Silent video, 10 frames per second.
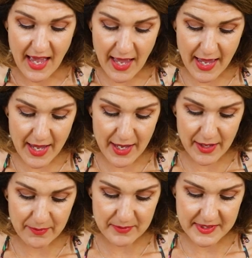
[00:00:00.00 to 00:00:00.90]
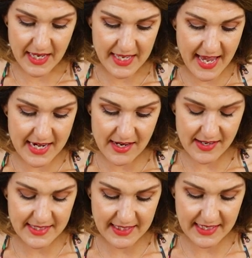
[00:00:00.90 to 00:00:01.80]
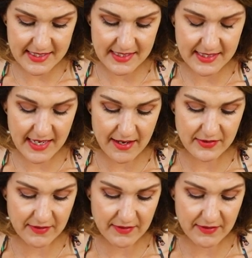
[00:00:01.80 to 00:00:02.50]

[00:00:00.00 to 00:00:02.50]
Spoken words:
So yeah, nice and easy to sew.